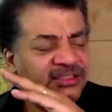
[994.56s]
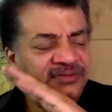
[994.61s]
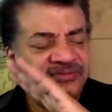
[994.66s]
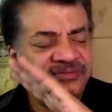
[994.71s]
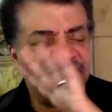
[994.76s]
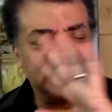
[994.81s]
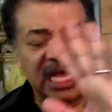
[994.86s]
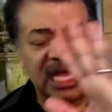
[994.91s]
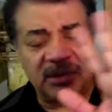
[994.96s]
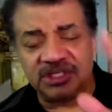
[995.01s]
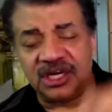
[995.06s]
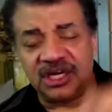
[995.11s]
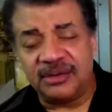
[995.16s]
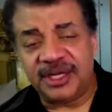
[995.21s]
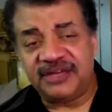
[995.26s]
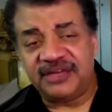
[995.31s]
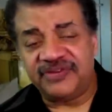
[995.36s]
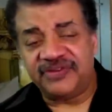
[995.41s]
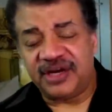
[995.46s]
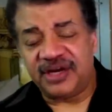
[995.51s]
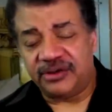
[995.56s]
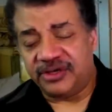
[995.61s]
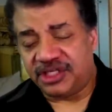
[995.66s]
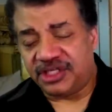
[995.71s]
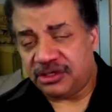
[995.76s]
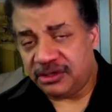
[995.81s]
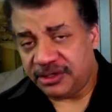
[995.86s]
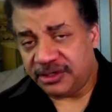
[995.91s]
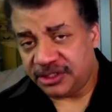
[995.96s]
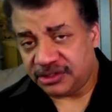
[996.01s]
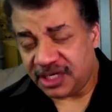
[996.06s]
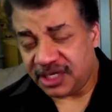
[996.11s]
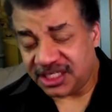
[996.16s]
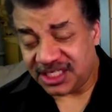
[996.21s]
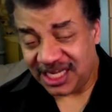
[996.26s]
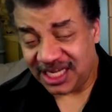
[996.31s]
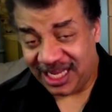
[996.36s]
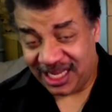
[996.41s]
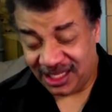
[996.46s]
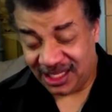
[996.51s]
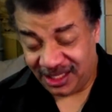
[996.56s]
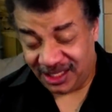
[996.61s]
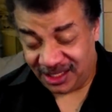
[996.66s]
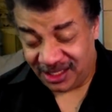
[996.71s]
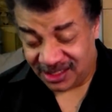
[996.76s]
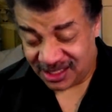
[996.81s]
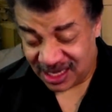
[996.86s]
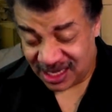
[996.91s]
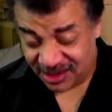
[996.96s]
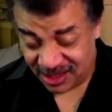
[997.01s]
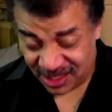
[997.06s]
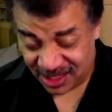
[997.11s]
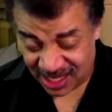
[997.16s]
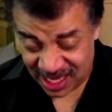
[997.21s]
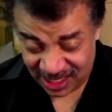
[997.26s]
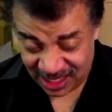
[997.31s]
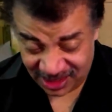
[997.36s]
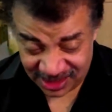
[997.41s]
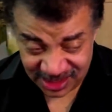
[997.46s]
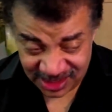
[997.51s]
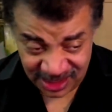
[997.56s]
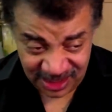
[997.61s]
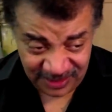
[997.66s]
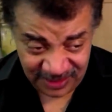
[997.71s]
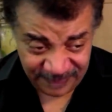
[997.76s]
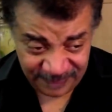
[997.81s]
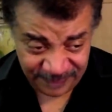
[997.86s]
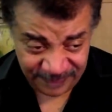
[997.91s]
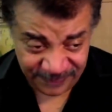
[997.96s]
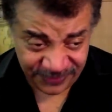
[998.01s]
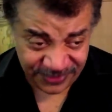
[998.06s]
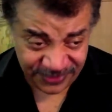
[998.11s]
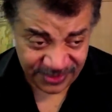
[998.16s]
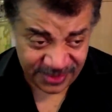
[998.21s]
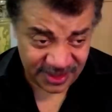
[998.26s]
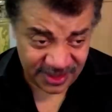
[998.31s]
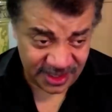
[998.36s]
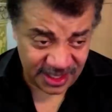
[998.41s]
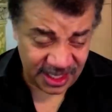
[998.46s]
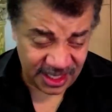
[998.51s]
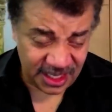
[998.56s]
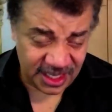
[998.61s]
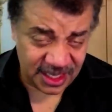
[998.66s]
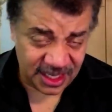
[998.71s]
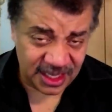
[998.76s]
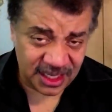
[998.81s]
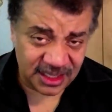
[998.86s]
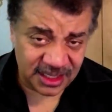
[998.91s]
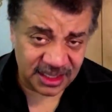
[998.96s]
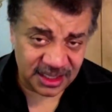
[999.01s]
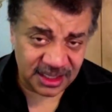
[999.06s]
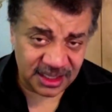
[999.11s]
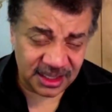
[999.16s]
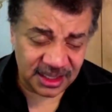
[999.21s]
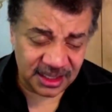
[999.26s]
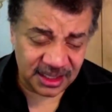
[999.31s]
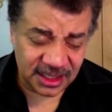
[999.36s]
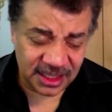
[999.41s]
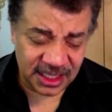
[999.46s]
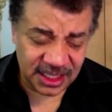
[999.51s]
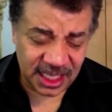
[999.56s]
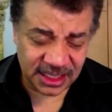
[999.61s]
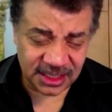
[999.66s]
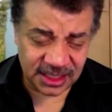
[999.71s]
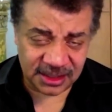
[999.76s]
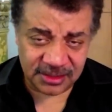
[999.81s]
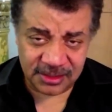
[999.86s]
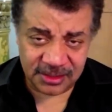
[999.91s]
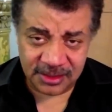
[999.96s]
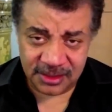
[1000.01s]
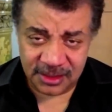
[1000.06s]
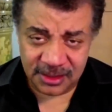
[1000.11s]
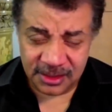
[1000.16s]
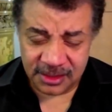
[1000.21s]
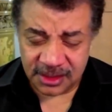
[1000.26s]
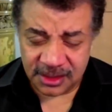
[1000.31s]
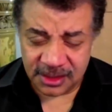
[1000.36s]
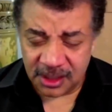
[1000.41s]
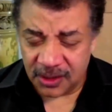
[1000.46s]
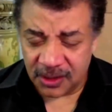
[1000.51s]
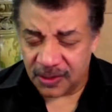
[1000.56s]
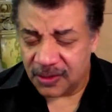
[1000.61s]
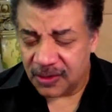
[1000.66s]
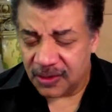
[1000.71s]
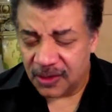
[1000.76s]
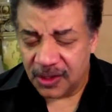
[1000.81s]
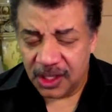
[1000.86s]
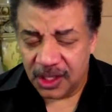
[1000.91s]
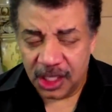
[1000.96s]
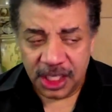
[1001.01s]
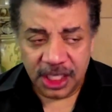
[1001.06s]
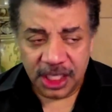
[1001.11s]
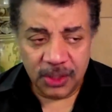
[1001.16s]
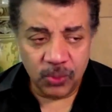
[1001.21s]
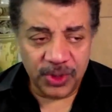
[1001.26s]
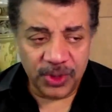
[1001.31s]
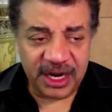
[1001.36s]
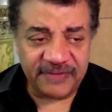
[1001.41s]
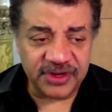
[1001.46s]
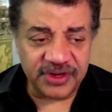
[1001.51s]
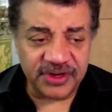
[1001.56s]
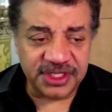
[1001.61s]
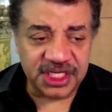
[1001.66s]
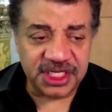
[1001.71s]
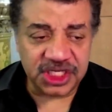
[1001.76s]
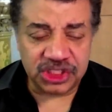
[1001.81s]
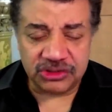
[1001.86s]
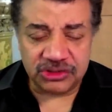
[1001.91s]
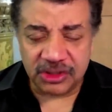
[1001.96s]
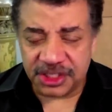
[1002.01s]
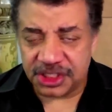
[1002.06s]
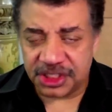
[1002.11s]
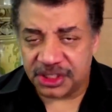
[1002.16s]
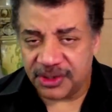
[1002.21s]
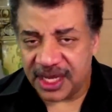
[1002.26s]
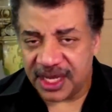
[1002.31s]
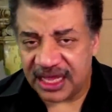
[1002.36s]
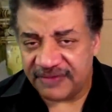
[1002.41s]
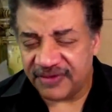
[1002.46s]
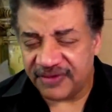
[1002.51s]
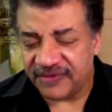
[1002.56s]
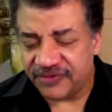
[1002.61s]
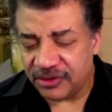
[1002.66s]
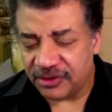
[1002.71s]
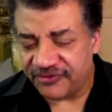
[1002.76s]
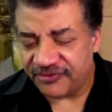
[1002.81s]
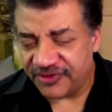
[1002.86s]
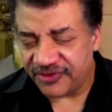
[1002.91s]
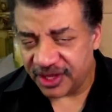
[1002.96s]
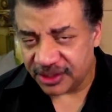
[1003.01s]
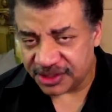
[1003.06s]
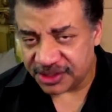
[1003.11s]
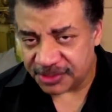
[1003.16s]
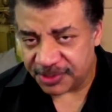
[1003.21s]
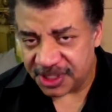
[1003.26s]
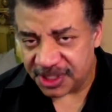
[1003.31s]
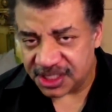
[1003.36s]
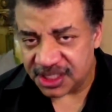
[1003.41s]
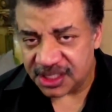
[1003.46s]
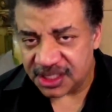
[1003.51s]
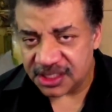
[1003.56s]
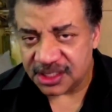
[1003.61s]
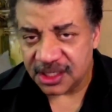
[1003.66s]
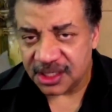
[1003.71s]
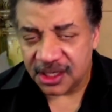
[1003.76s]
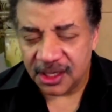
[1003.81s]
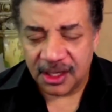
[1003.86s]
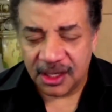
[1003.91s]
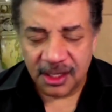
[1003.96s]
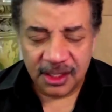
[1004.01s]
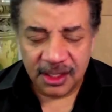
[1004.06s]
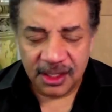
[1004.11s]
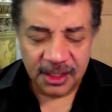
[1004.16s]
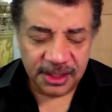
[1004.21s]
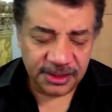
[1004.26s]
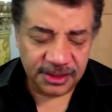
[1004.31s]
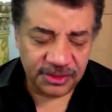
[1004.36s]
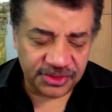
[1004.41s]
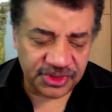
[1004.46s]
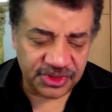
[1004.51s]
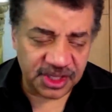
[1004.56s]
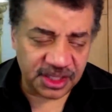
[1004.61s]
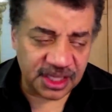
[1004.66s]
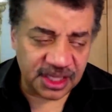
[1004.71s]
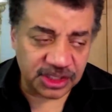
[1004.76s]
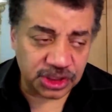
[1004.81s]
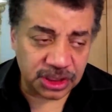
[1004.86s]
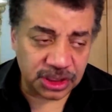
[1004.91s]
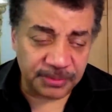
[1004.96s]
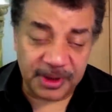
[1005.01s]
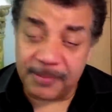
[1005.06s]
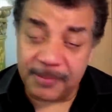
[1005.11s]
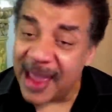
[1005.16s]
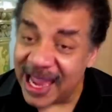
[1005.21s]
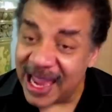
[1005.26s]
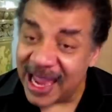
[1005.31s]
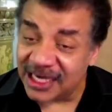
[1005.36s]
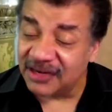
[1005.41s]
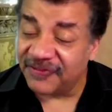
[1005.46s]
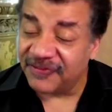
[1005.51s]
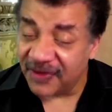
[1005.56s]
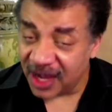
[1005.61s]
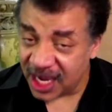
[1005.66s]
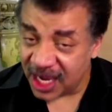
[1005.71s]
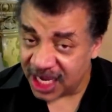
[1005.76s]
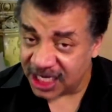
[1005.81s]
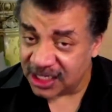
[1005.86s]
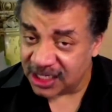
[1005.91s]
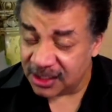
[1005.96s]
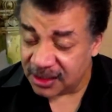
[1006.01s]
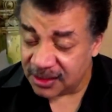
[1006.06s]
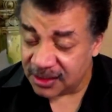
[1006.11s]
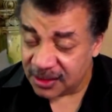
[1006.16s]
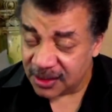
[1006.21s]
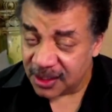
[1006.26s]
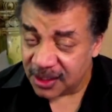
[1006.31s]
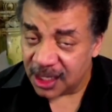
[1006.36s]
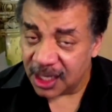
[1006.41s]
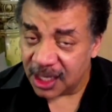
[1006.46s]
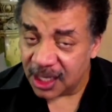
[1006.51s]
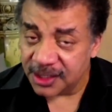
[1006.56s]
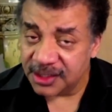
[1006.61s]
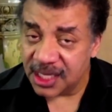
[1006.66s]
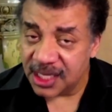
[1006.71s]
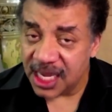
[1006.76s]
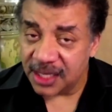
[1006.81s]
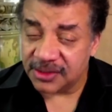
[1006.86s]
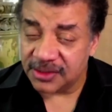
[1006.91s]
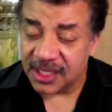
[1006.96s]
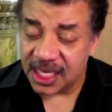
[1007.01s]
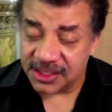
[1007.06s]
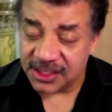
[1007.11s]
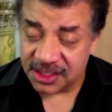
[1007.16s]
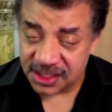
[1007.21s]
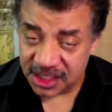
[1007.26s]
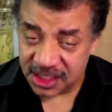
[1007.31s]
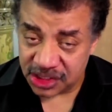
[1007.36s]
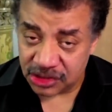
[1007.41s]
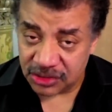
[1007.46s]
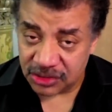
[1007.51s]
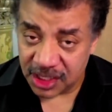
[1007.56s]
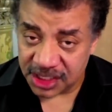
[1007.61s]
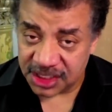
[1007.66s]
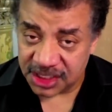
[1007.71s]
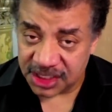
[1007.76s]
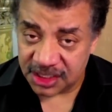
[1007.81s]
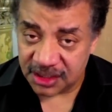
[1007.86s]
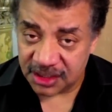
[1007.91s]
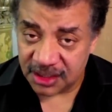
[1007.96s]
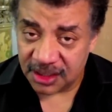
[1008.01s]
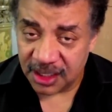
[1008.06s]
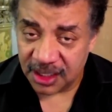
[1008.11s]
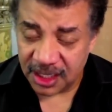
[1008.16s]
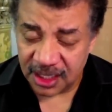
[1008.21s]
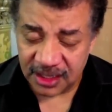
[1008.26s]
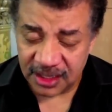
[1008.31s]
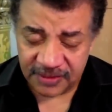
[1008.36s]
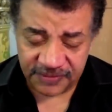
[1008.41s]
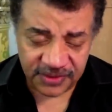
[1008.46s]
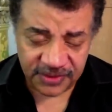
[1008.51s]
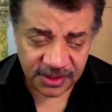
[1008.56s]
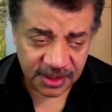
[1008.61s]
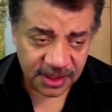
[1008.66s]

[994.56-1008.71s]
Now we're talking about giving our return address to aliens out in the galaxy. And that's, so whatever distrust you have of your fellow species, you'd think that should be magnified as a distrust of